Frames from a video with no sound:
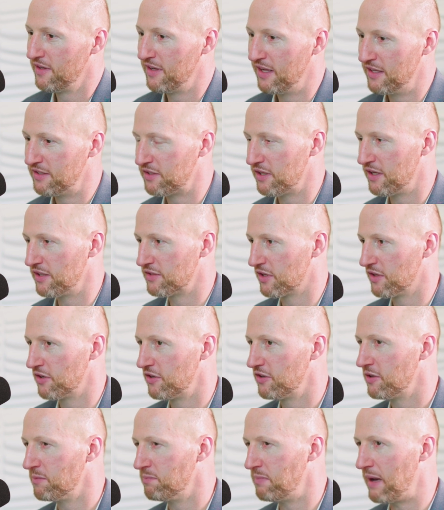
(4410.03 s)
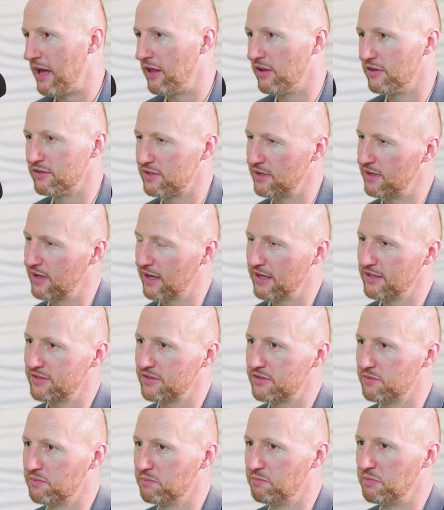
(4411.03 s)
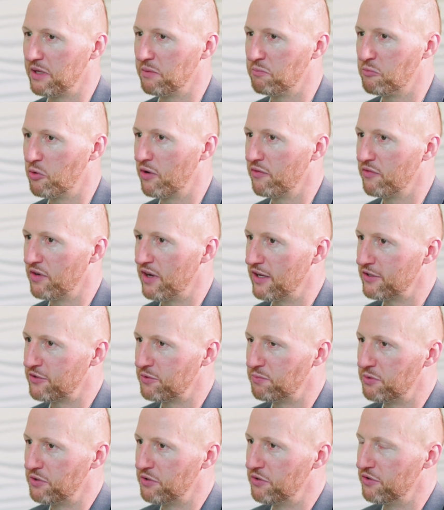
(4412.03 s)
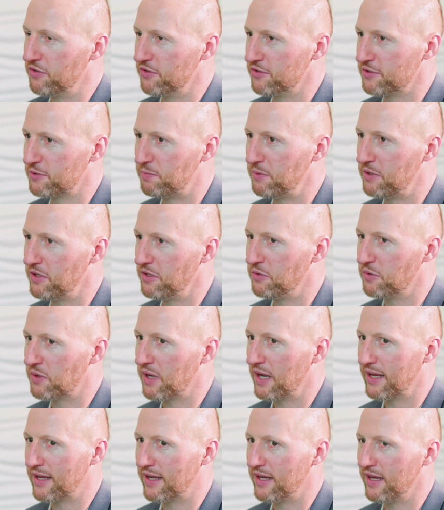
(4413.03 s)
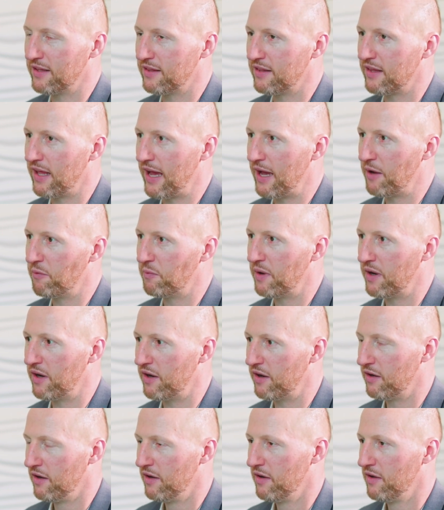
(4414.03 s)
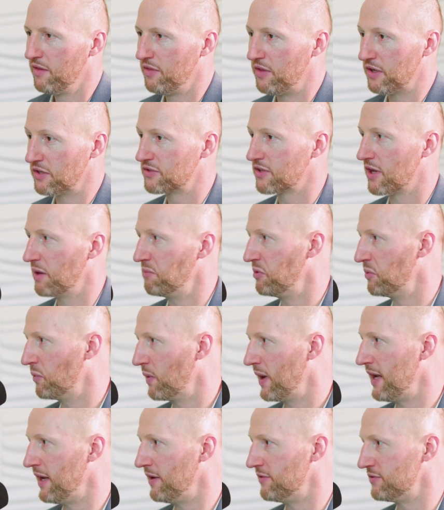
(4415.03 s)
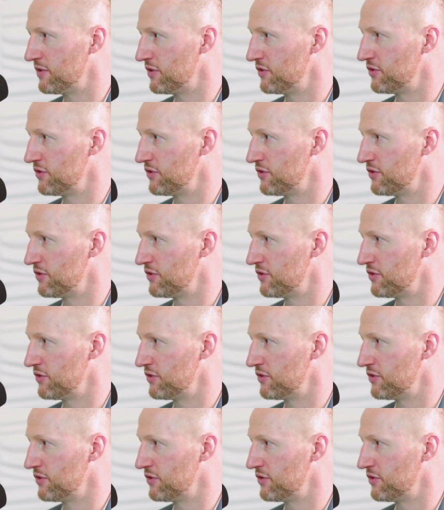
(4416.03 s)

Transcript: it's a learn to balance. And I guess being more of an entrepreneurial spirit, you kind of get that where things come in waves.